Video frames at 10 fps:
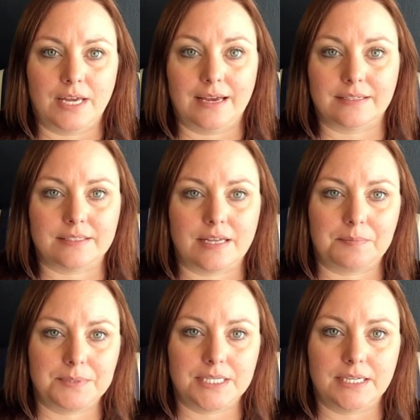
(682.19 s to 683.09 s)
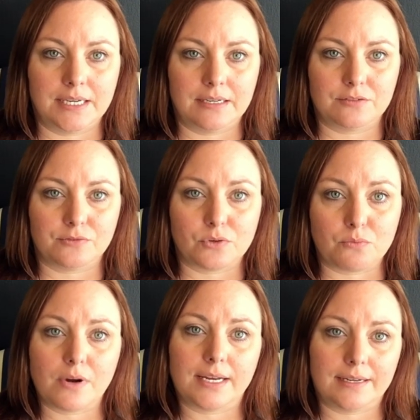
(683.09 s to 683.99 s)
accepting it for
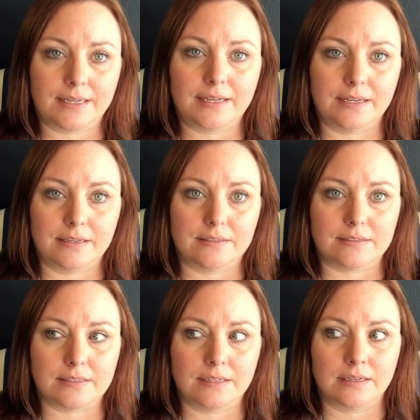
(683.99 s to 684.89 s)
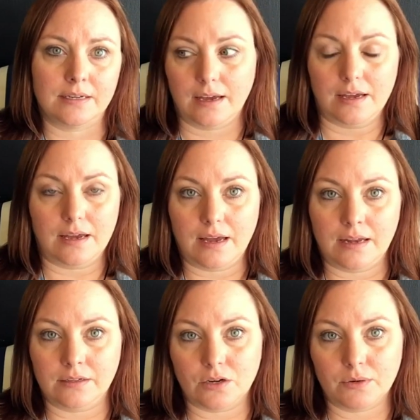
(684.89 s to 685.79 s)
what it is,
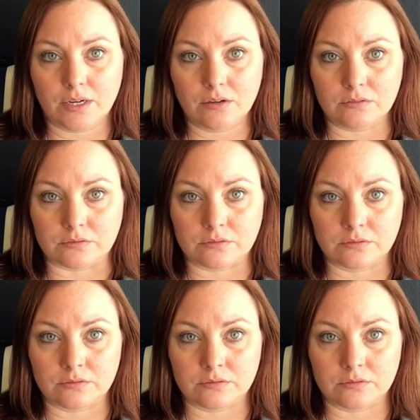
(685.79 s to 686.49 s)
and going on.